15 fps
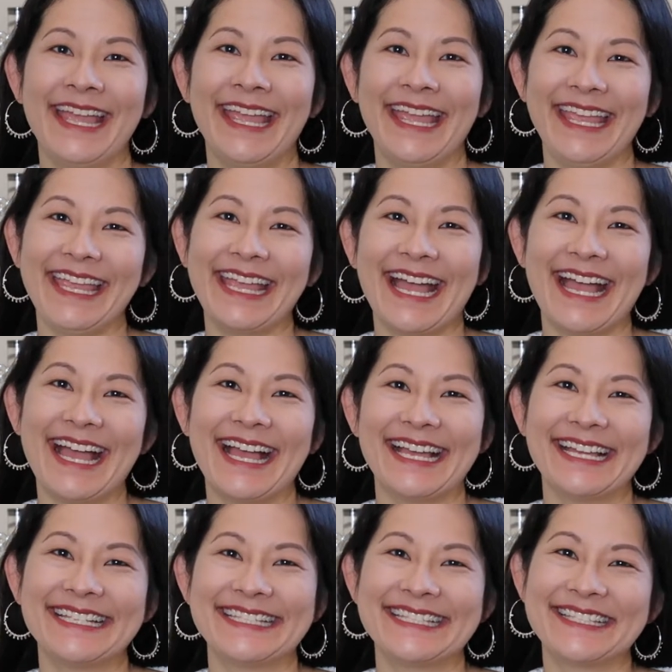Hey
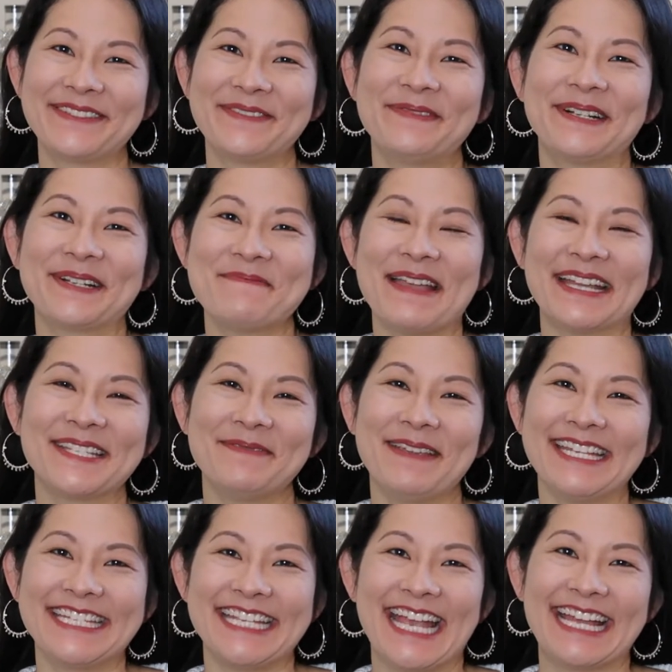guys, welcome back to my
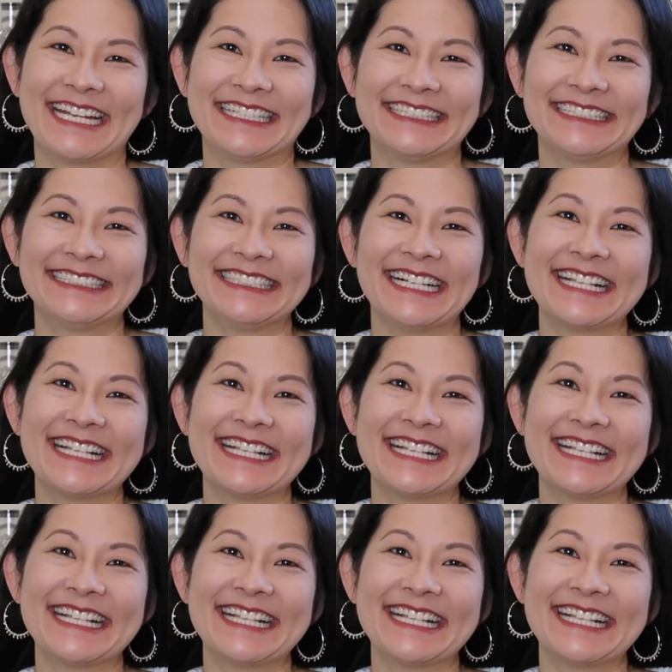channel.